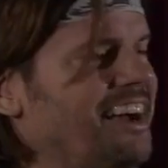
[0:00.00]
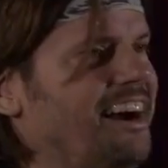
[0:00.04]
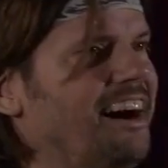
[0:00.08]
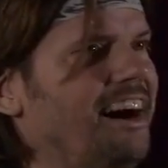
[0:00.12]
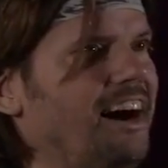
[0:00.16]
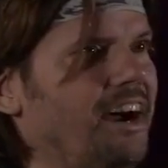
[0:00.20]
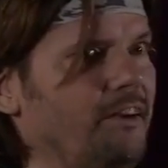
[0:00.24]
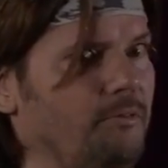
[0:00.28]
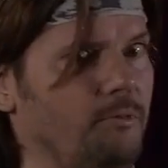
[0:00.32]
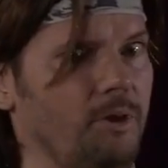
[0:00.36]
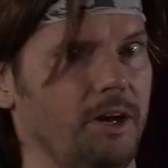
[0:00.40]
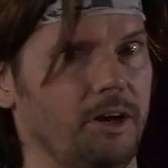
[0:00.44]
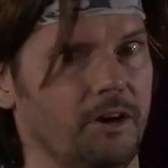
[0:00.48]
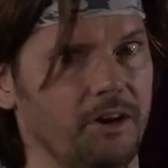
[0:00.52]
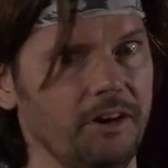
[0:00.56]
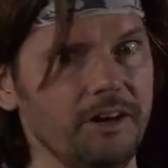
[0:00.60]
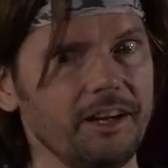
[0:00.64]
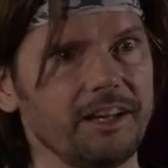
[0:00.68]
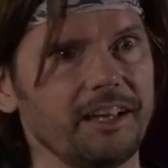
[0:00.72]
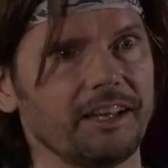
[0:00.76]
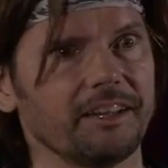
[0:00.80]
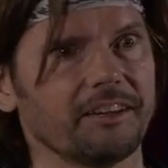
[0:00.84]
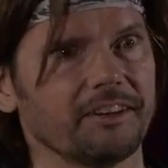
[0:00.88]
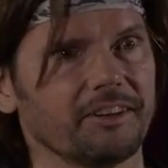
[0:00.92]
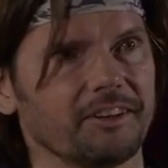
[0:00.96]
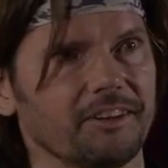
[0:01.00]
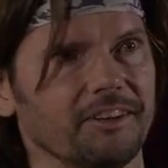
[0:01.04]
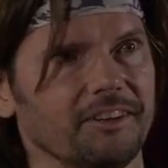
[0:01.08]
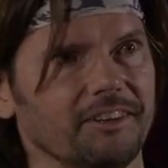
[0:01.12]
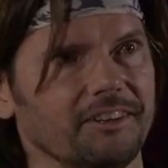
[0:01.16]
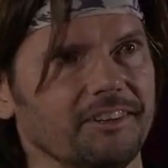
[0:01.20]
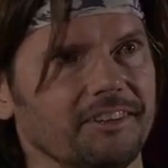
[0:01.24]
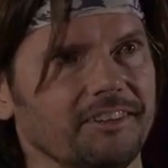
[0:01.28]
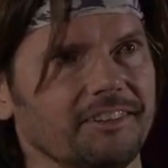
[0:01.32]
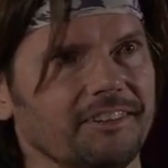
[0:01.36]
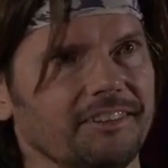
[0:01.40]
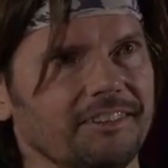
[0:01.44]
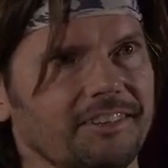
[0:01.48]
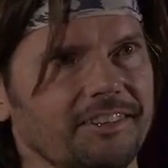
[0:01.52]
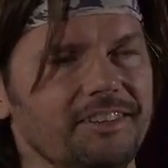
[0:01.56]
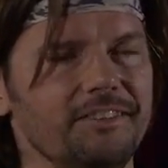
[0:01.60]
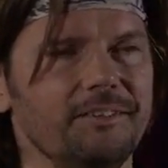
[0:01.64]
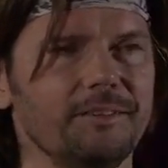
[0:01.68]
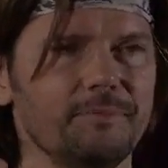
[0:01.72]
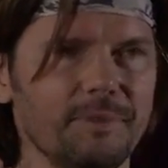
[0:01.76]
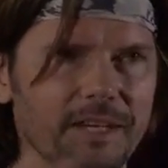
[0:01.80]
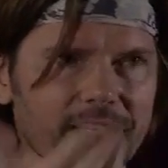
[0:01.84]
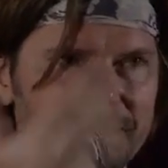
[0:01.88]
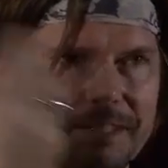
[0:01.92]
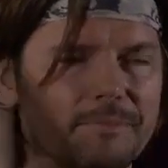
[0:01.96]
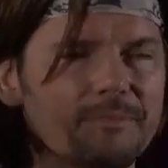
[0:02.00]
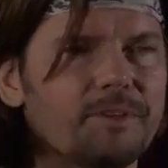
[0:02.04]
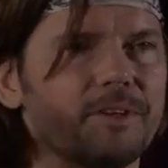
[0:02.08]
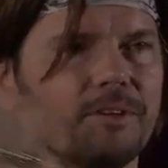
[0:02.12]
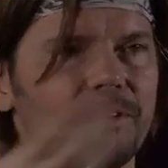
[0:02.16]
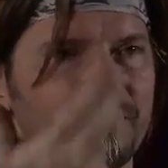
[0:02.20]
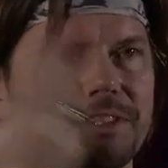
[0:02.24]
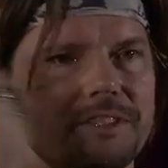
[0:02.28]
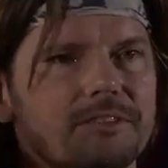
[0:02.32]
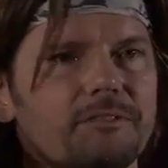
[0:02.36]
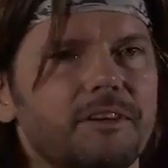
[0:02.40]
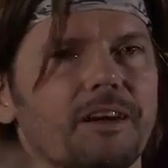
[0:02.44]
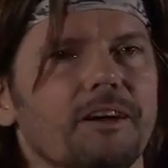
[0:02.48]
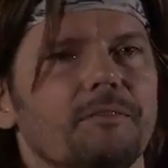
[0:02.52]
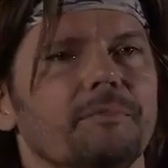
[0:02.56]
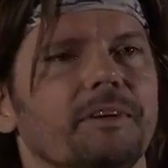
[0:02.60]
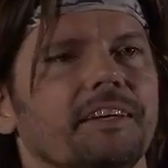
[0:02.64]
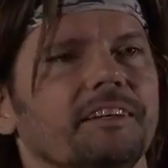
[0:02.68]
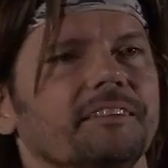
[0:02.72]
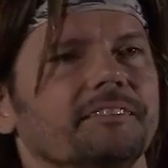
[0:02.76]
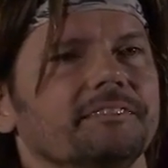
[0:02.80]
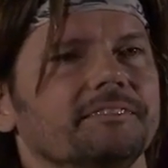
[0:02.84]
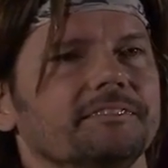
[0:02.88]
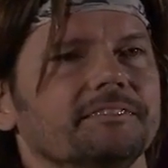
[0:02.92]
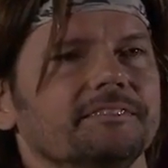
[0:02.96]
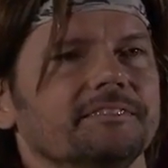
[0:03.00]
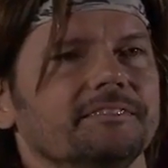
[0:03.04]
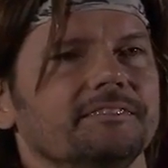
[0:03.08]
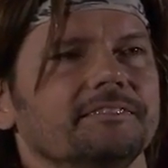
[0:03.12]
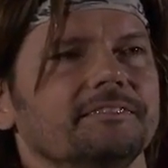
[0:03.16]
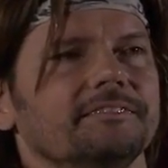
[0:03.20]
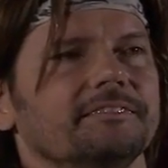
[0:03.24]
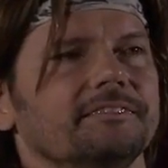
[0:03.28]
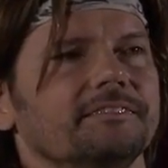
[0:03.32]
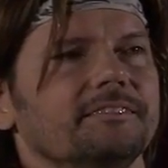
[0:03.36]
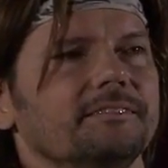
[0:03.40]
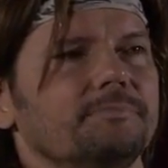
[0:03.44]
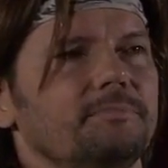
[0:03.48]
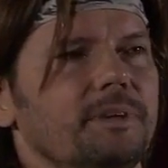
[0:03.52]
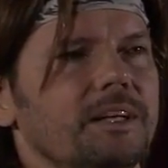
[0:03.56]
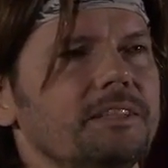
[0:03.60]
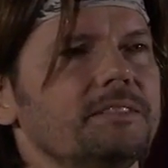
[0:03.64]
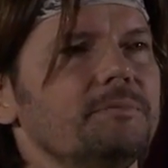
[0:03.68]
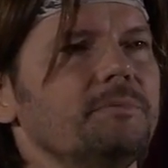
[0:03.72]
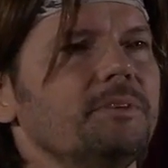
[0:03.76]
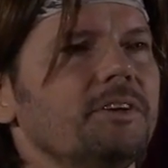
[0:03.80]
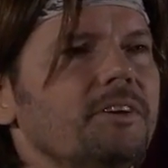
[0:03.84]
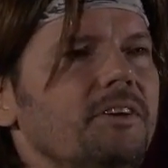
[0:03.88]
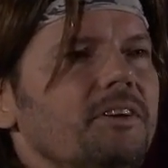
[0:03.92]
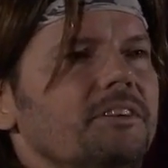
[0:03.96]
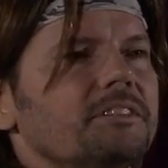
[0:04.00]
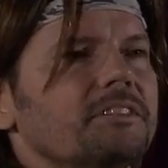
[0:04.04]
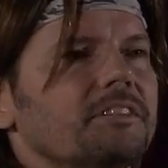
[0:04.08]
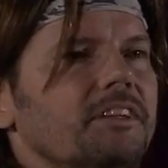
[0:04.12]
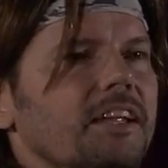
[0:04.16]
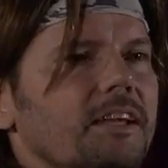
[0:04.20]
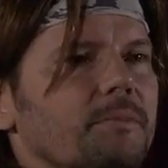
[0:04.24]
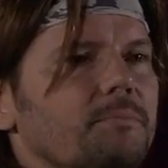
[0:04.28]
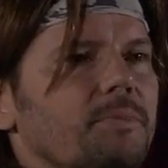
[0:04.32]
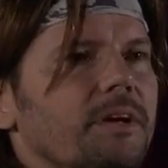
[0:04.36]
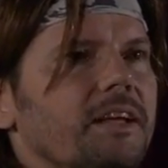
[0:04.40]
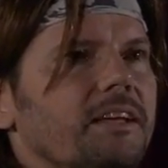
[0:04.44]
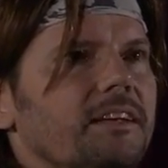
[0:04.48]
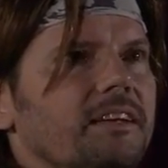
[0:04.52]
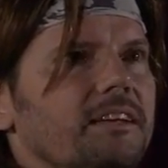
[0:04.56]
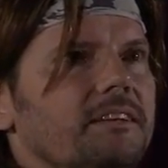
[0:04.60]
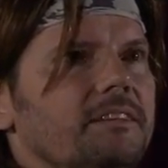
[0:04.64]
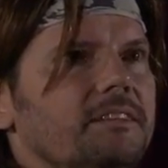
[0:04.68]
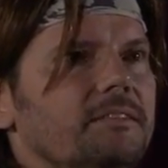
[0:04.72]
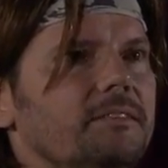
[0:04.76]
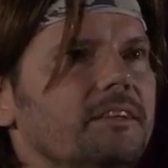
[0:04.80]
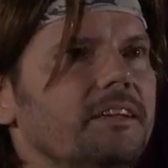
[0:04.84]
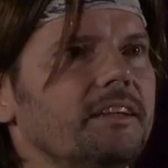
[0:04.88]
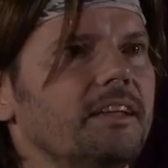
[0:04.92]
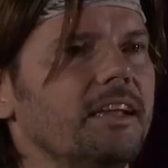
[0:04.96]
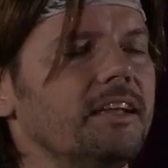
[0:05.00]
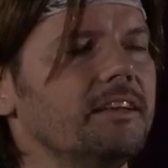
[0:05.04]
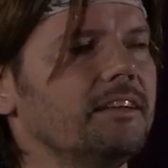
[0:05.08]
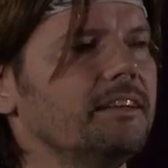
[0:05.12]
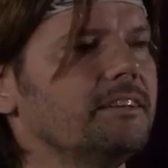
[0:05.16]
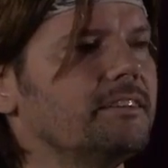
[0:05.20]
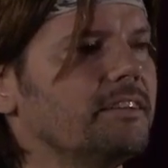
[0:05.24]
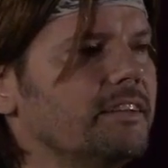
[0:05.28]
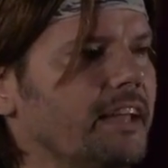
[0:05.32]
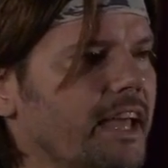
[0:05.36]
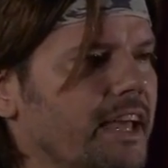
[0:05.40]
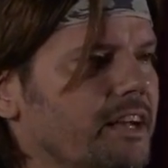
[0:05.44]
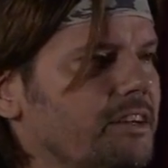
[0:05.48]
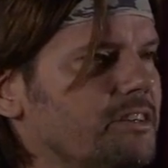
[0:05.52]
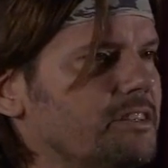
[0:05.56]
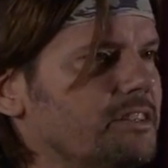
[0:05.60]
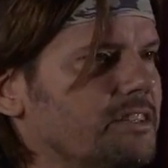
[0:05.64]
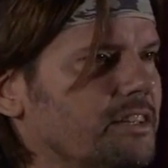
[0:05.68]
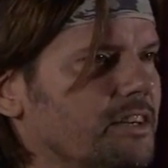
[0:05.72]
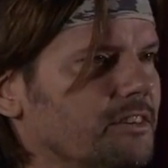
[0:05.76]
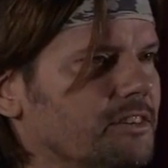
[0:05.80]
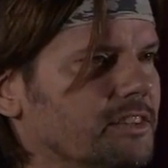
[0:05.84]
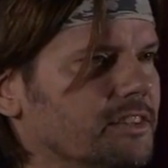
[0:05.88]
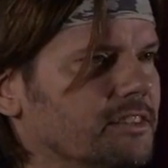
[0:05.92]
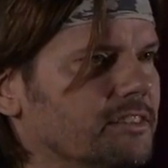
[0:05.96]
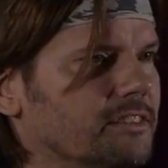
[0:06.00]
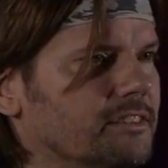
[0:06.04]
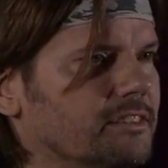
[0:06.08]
I want her to get the girl. You bring some girls around me. Bring some girls and like bring it into the energy of it.